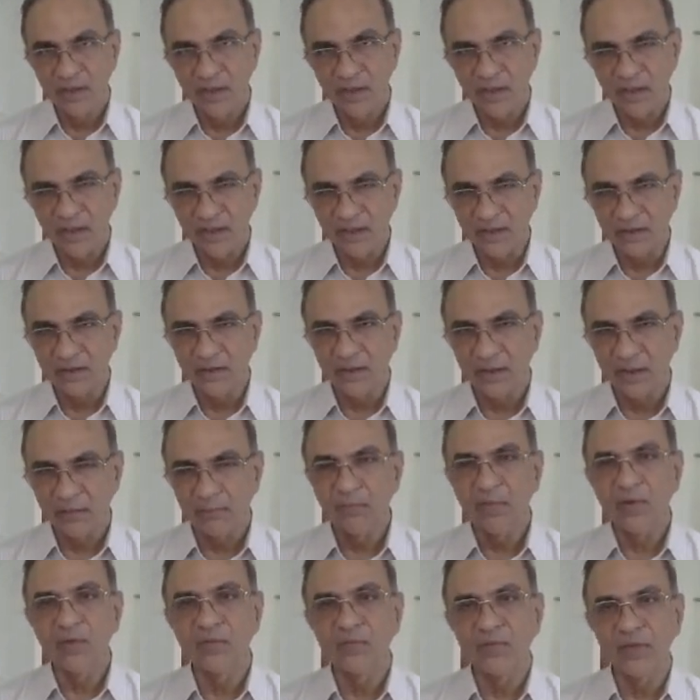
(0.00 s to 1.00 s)
in the
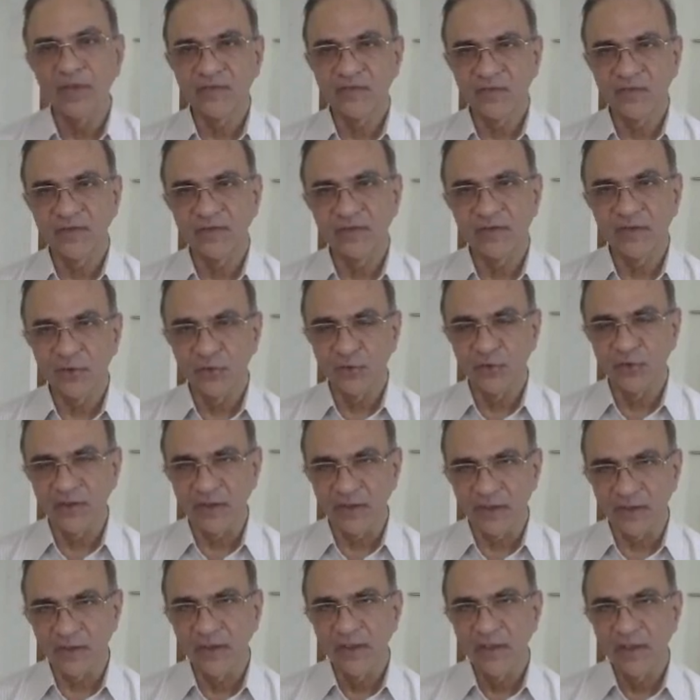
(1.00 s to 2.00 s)
number of X-rays that you
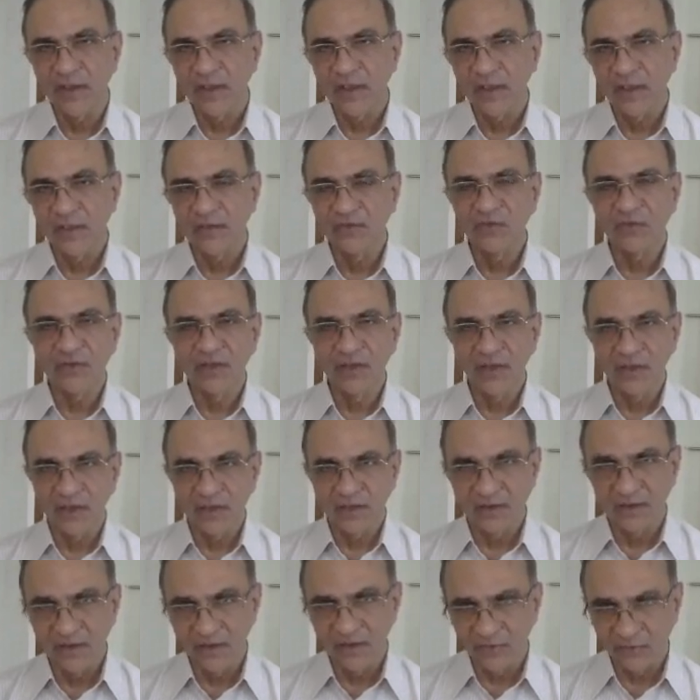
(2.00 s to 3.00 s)
take in
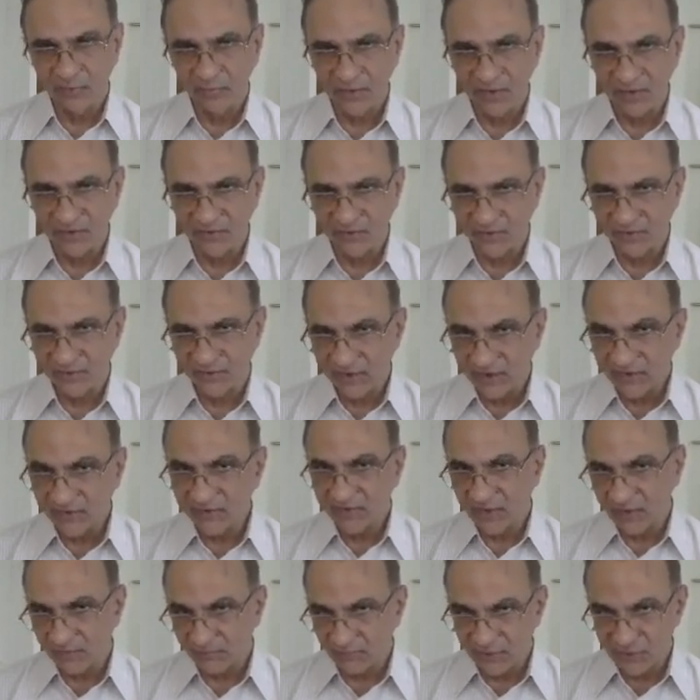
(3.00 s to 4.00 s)
skeletal dysplasia. These
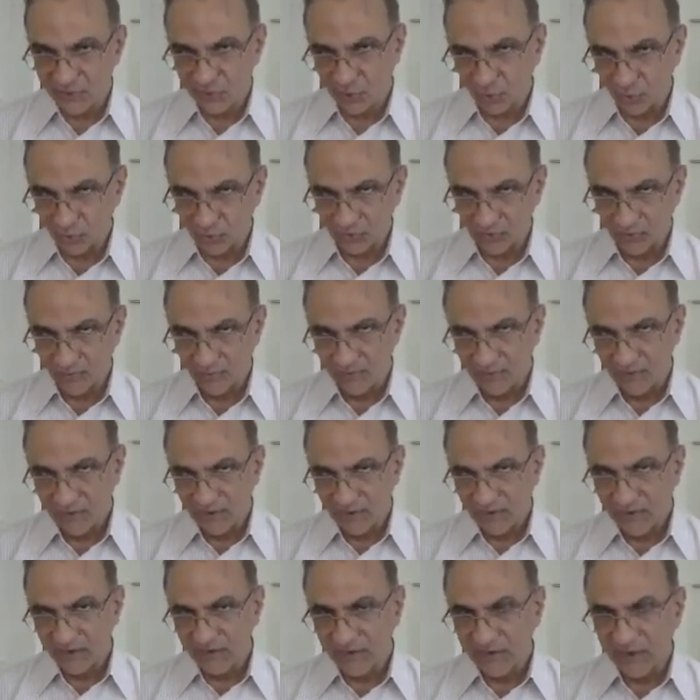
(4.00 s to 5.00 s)
are bachulo.
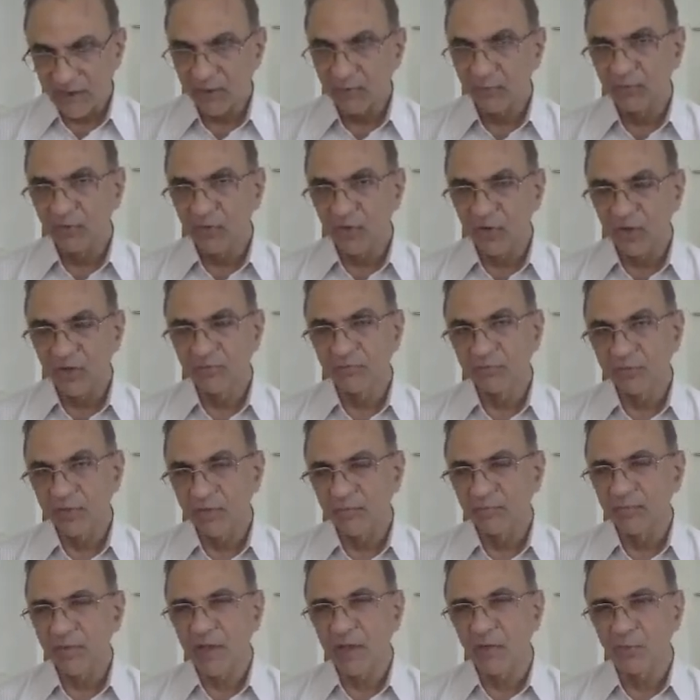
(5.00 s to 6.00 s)
They have gone
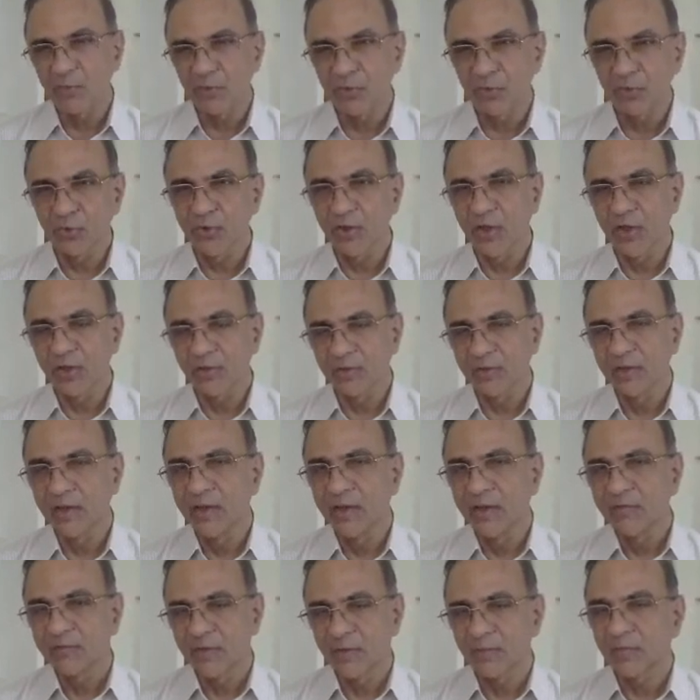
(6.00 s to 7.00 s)
from town to town,
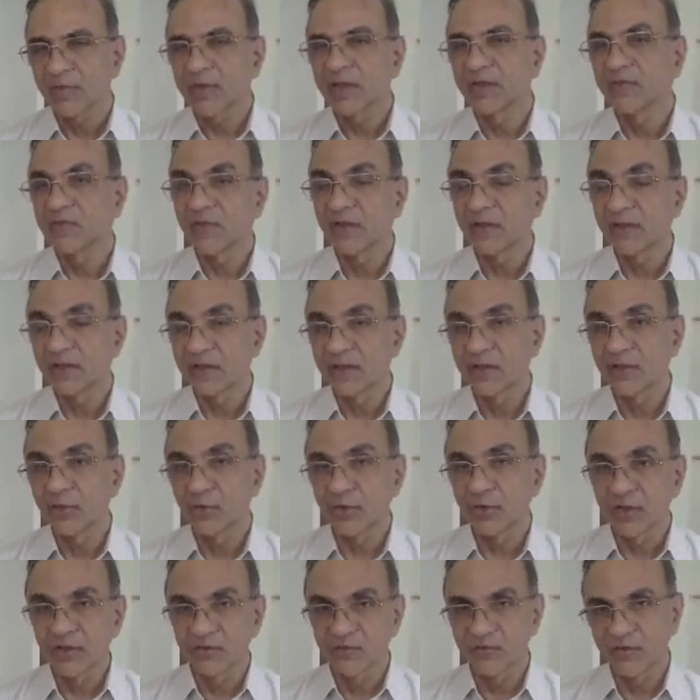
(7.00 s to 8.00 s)
from consultant to
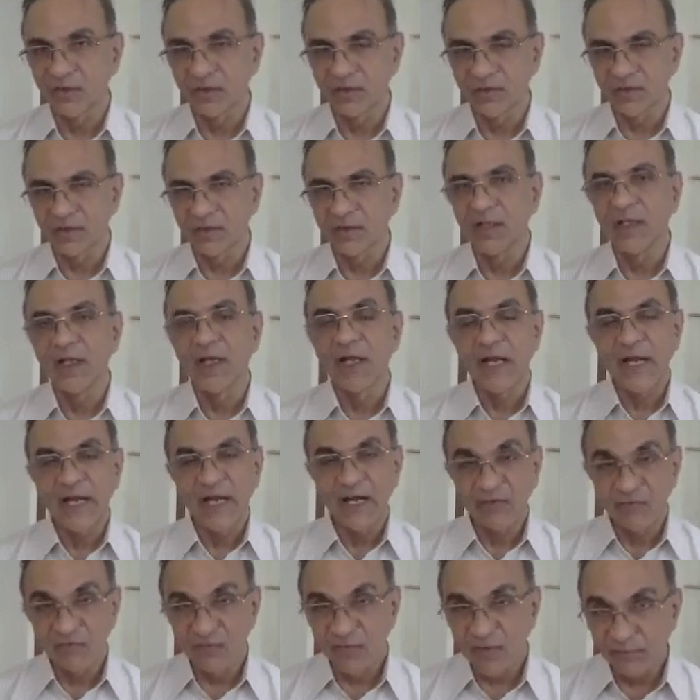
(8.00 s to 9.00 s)
consultant.
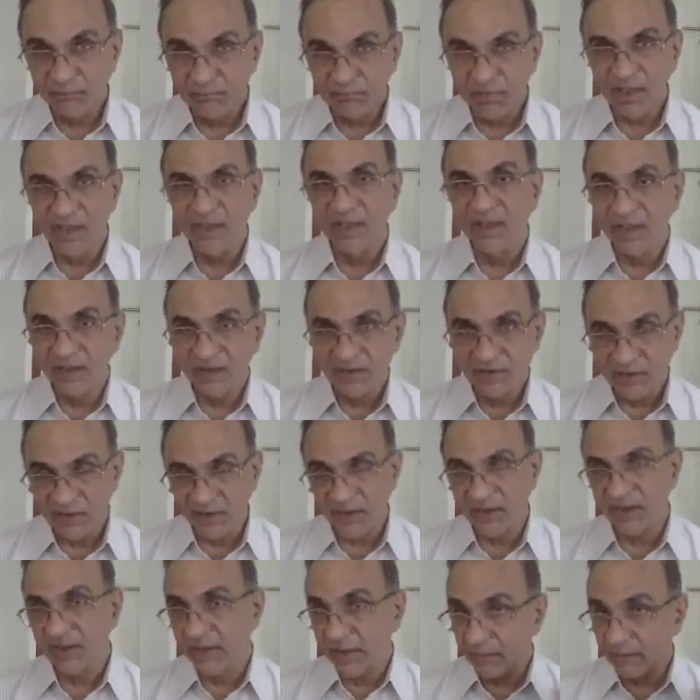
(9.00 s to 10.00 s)
Everybody has
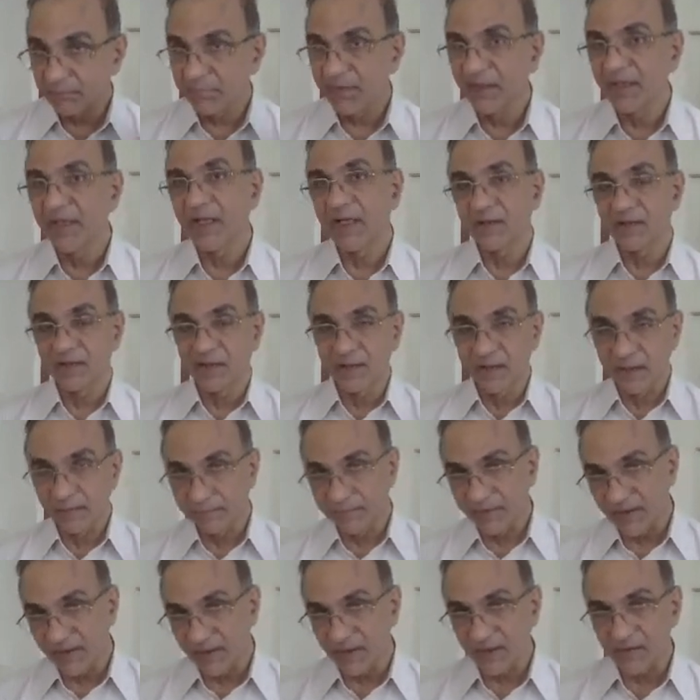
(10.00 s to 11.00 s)
taken AP lateral,
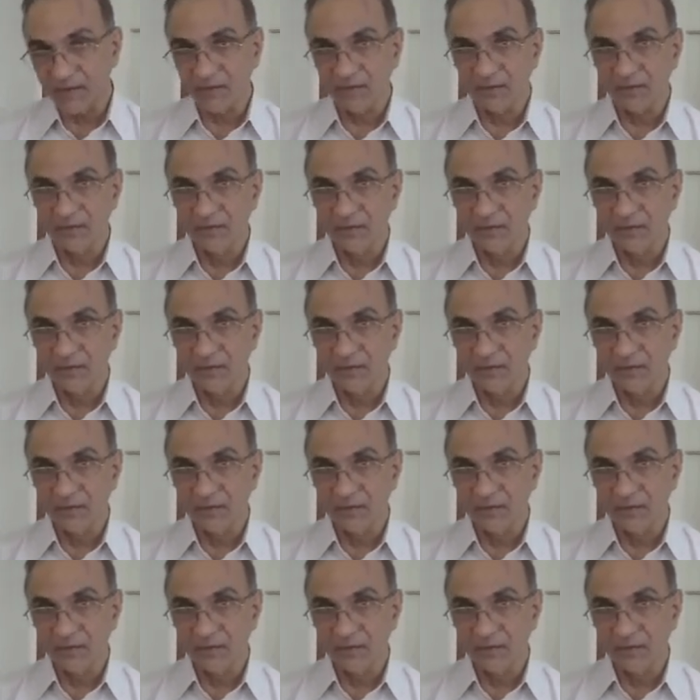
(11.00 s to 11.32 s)
AP lateral.